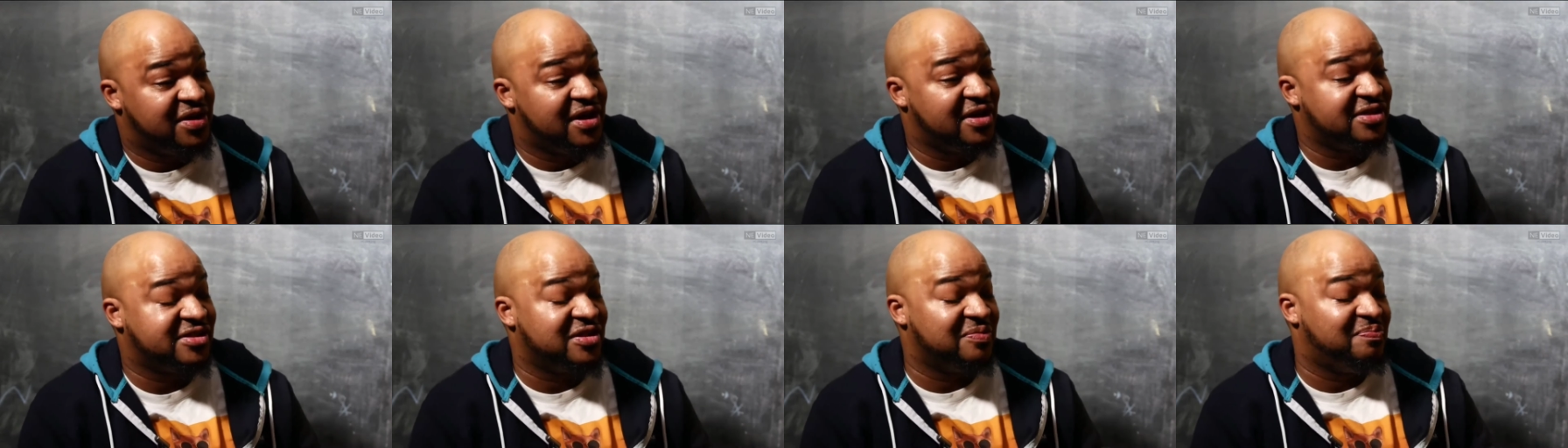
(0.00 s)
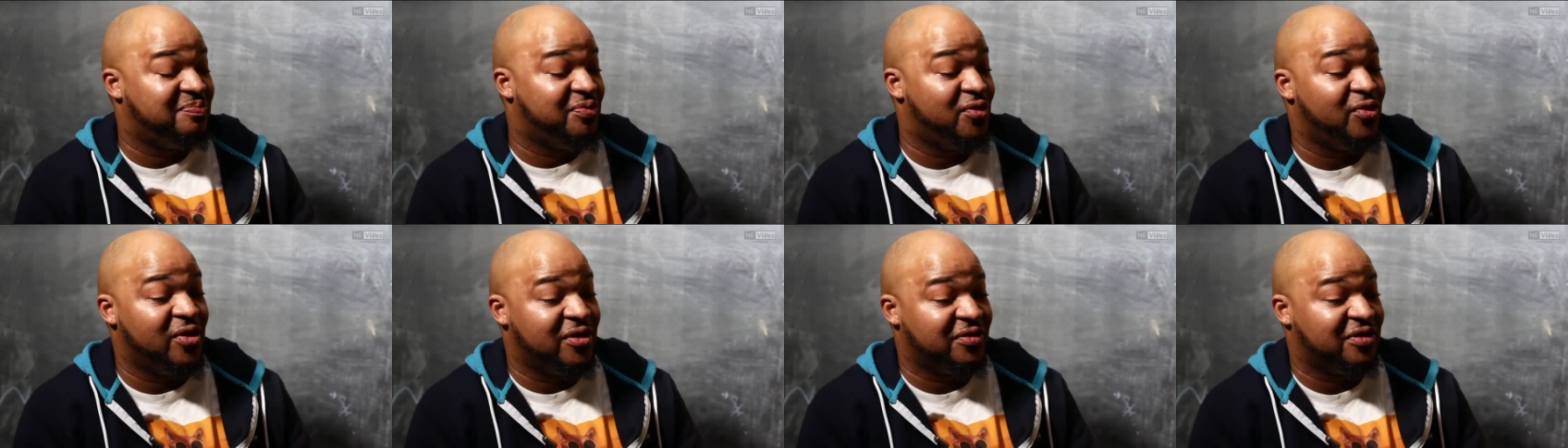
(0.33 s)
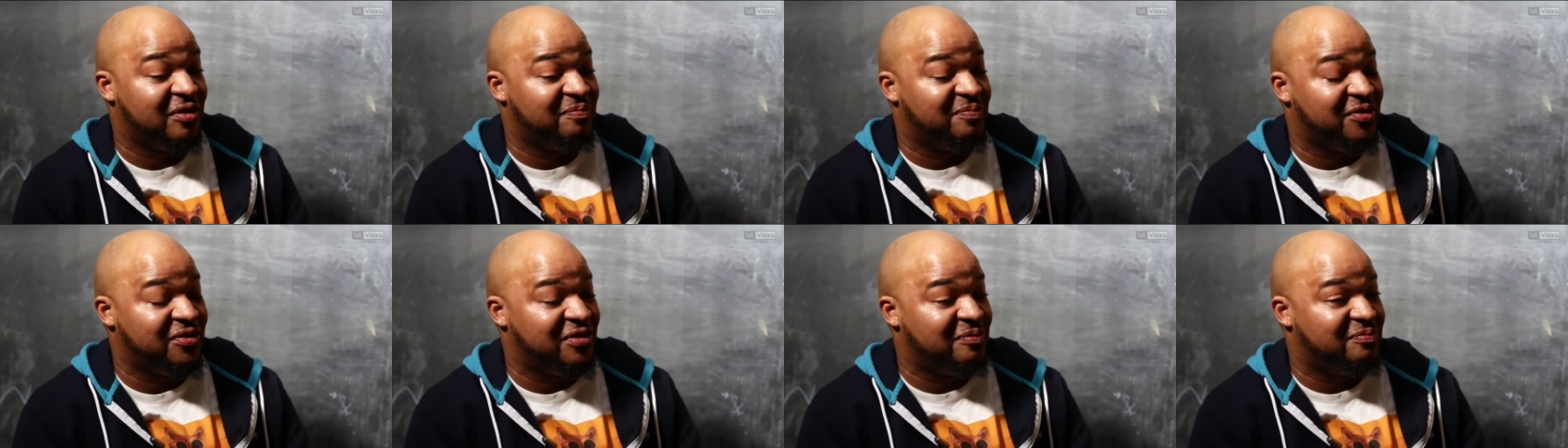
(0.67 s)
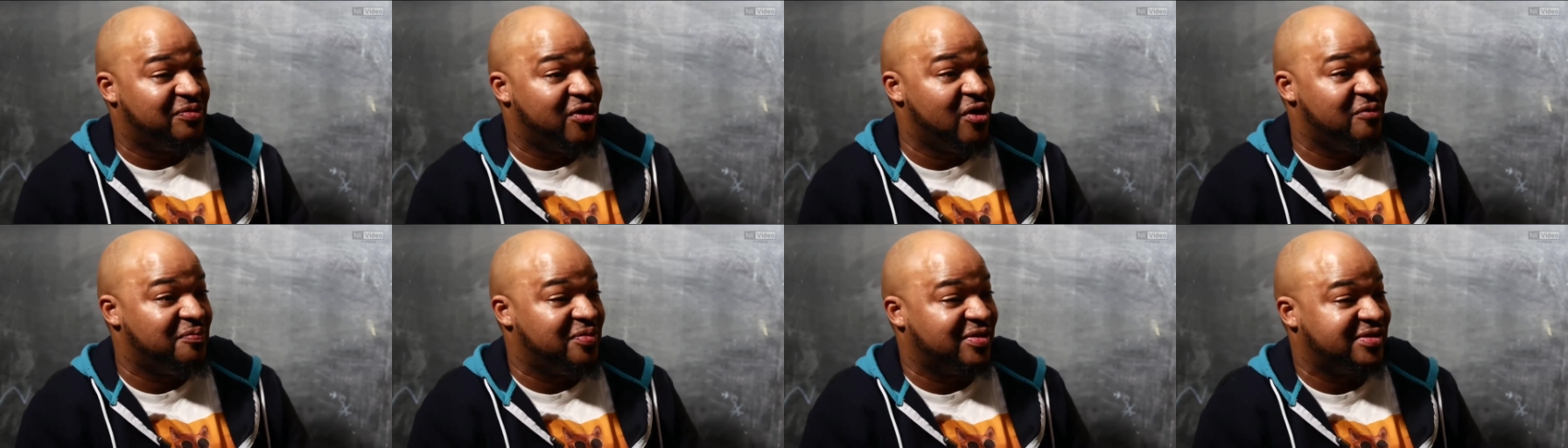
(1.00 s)
because the
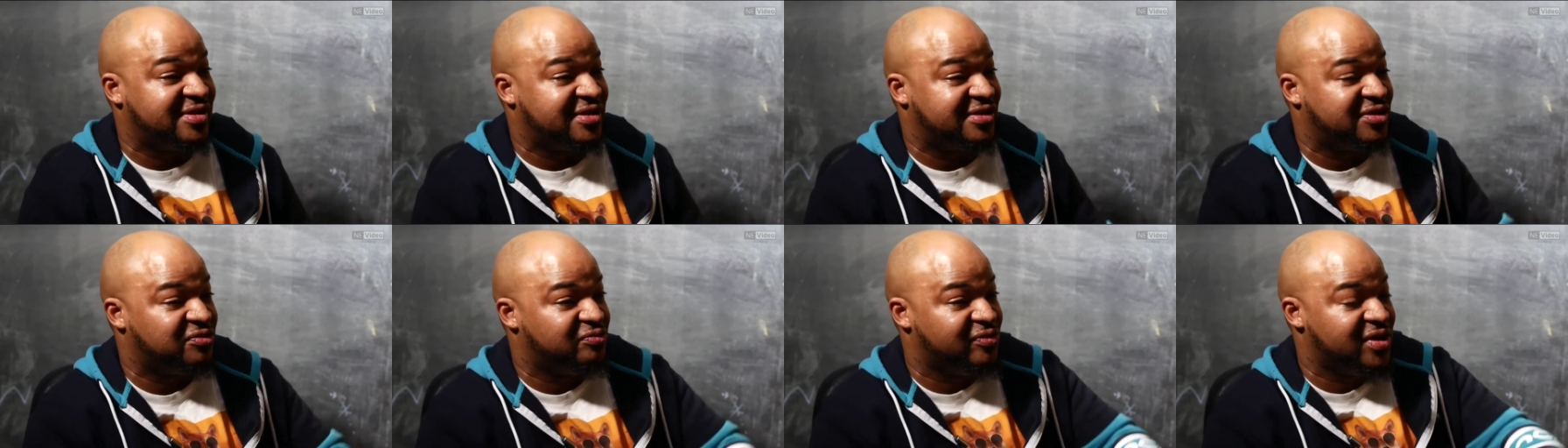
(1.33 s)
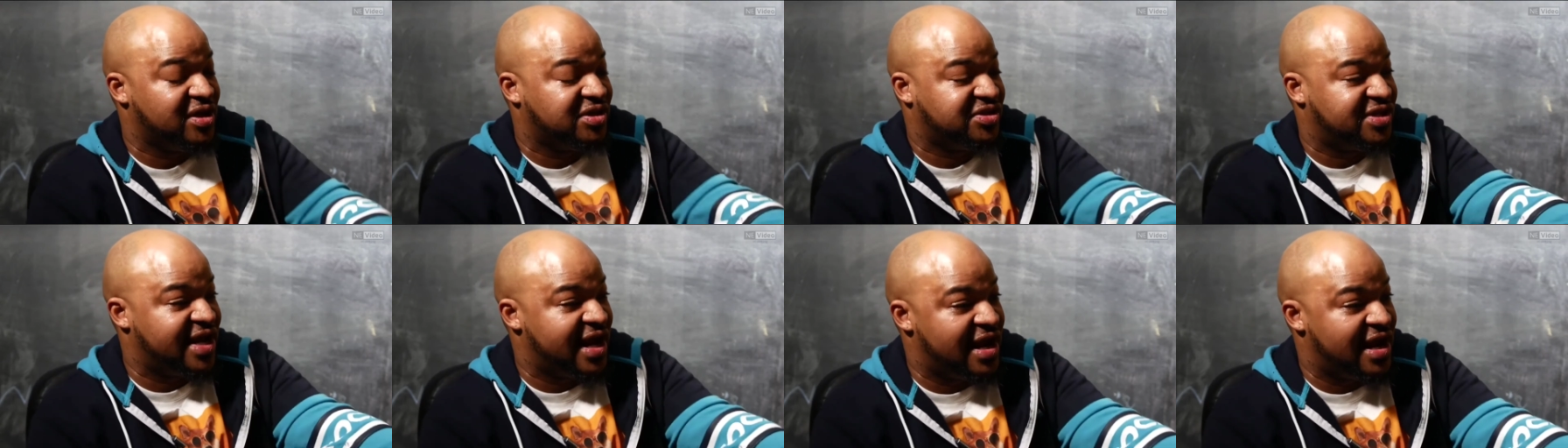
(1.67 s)
purpose is to reach